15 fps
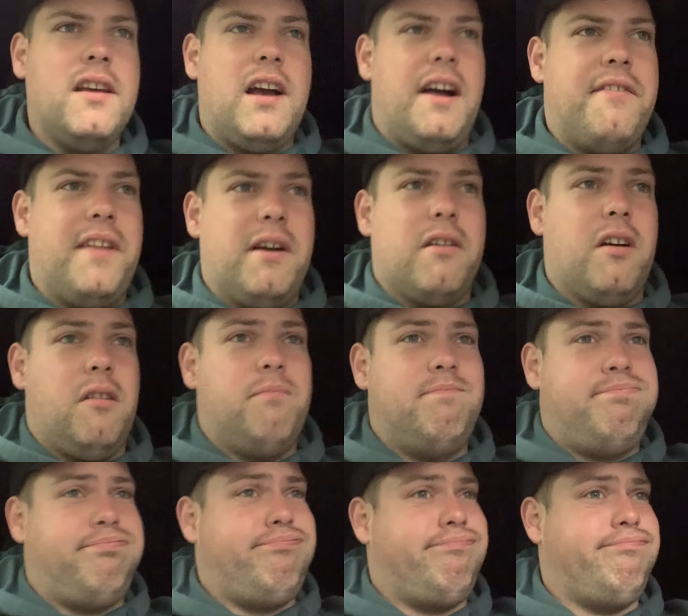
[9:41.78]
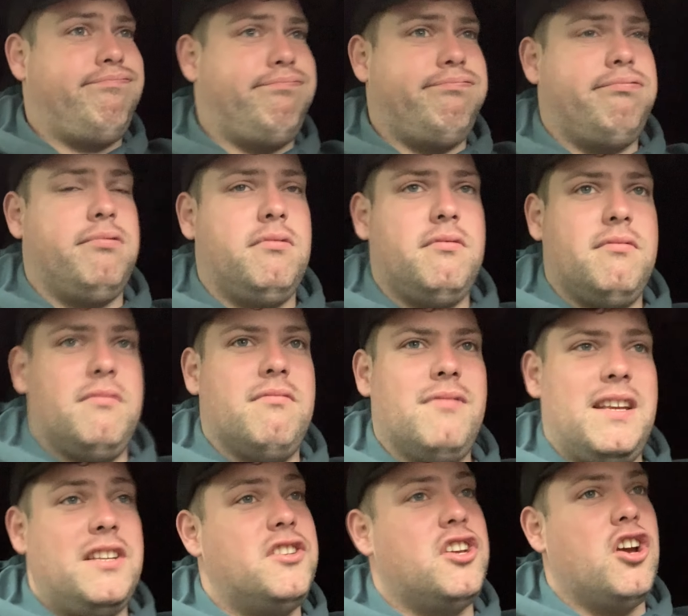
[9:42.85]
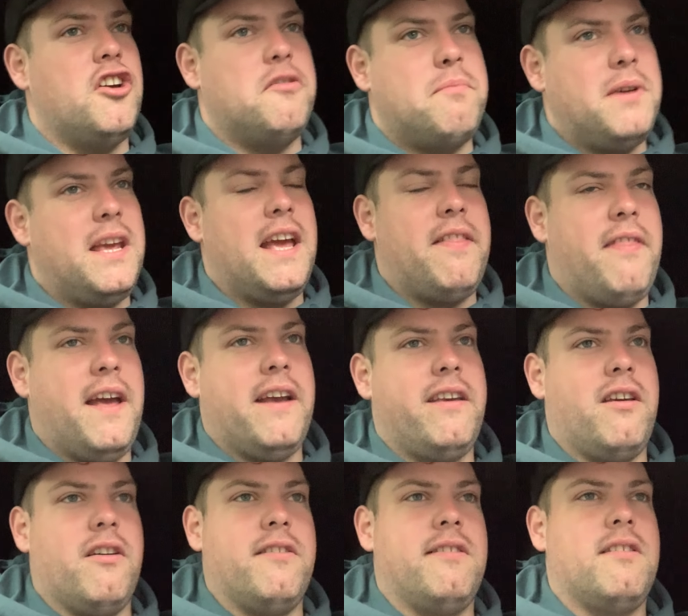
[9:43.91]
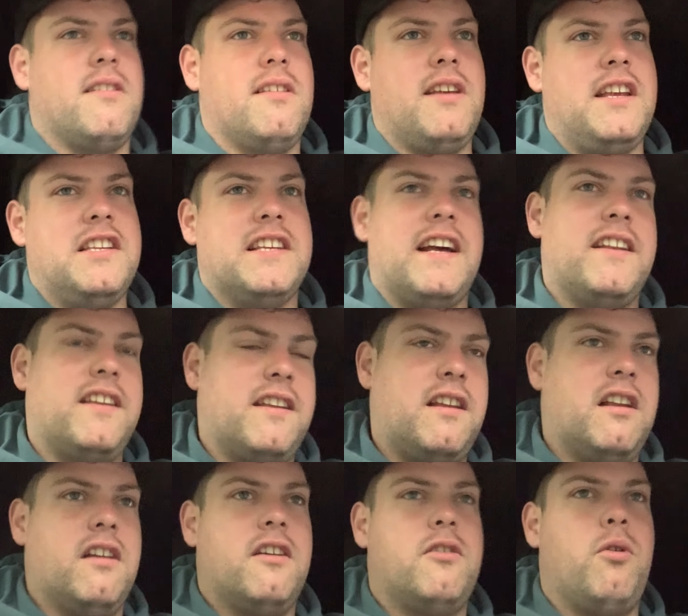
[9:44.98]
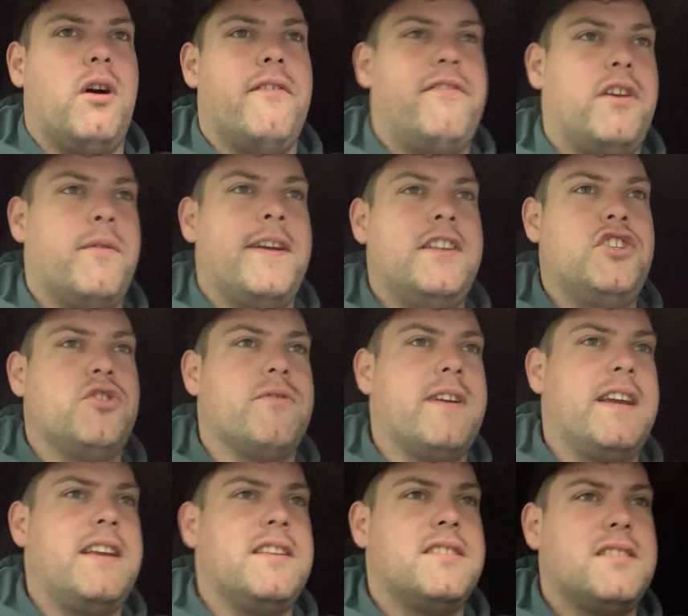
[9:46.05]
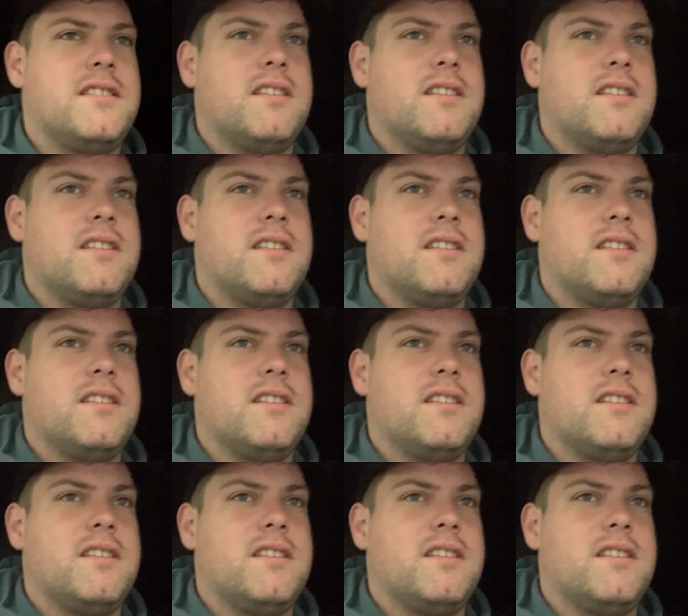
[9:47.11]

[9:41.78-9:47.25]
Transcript: and they'll go, hmm, he's good, but he ain't that good. He's had quite a few injuries.